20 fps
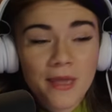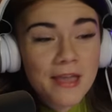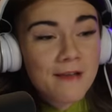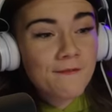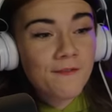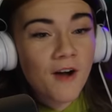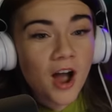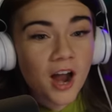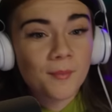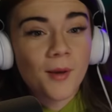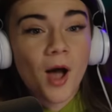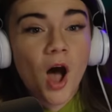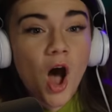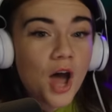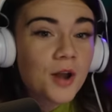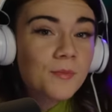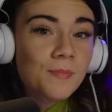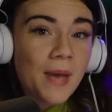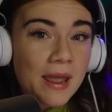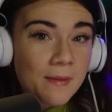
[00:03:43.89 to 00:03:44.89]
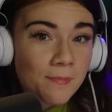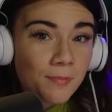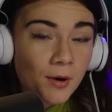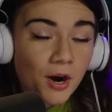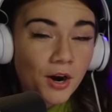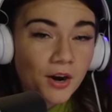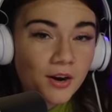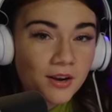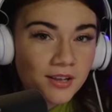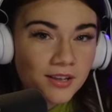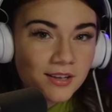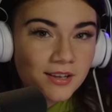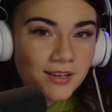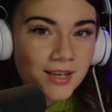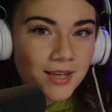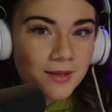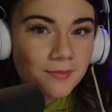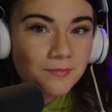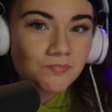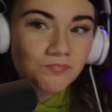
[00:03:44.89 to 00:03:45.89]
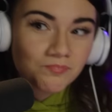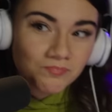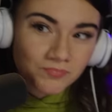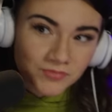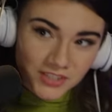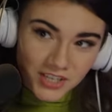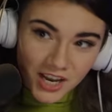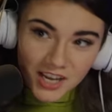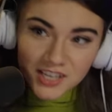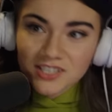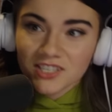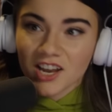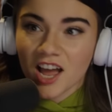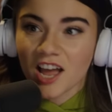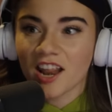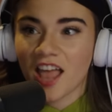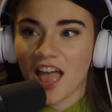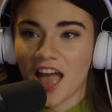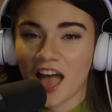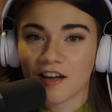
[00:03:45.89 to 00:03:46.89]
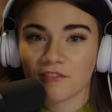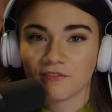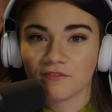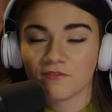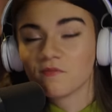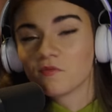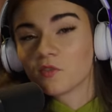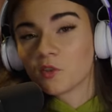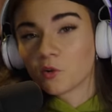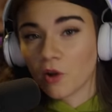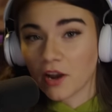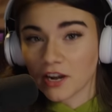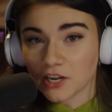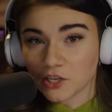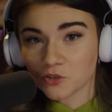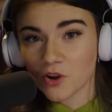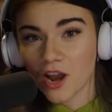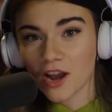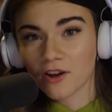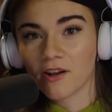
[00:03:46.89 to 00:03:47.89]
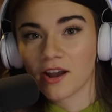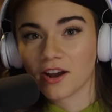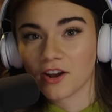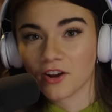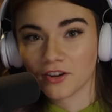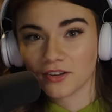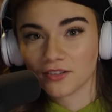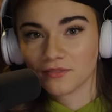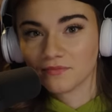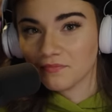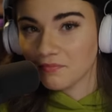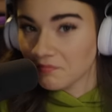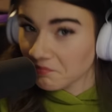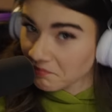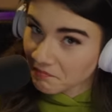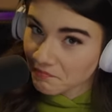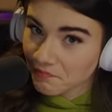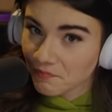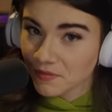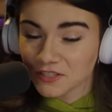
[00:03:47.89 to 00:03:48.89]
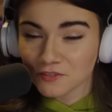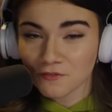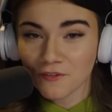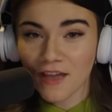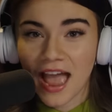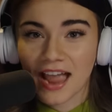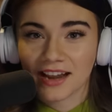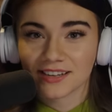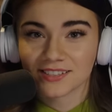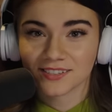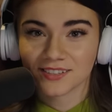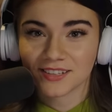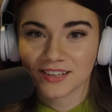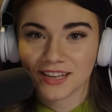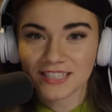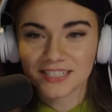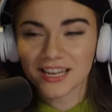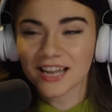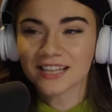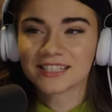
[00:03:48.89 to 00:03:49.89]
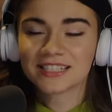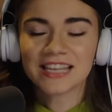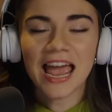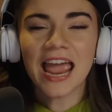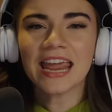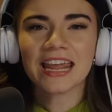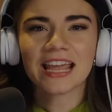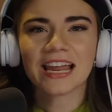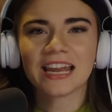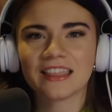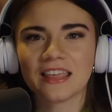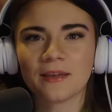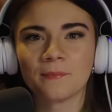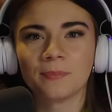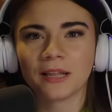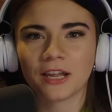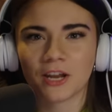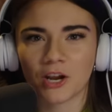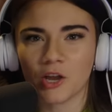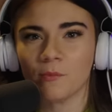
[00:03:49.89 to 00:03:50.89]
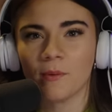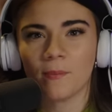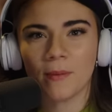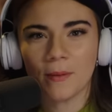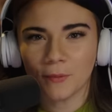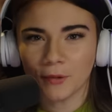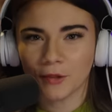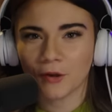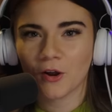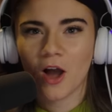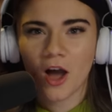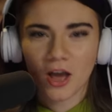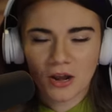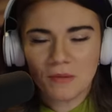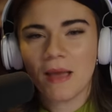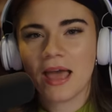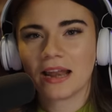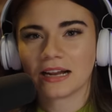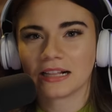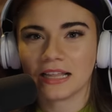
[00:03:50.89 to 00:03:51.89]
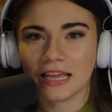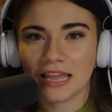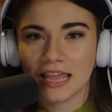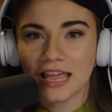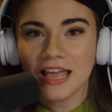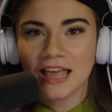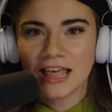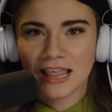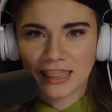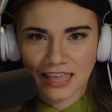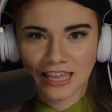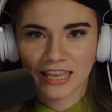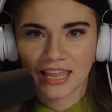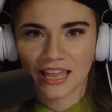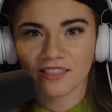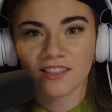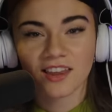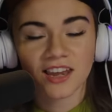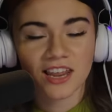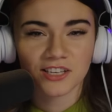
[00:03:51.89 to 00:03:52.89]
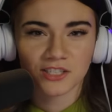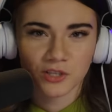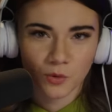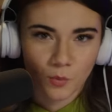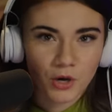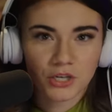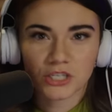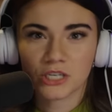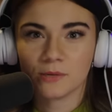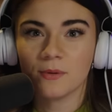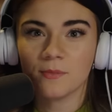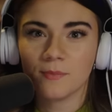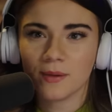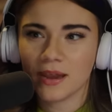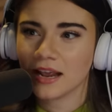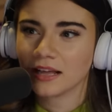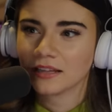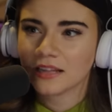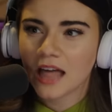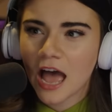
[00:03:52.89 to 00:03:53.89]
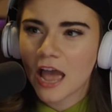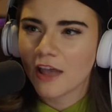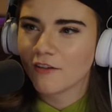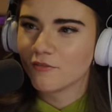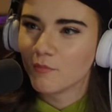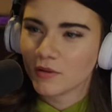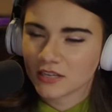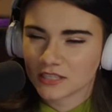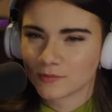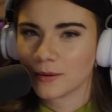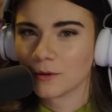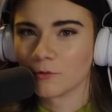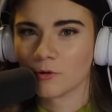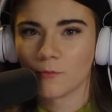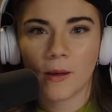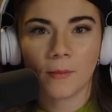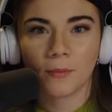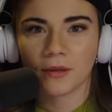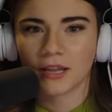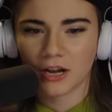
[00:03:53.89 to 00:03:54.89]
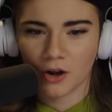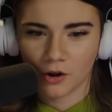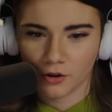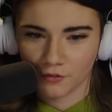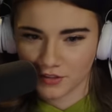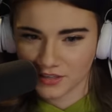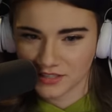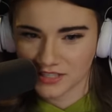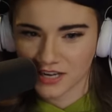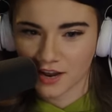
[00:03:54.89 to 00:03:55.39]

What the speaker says: Big Pharma, on paper, does not have the greatest track record. But it's a fact. He's not saying anything political, but people are automatically thinking that he is the worst human being alive, must be a Republican, all of this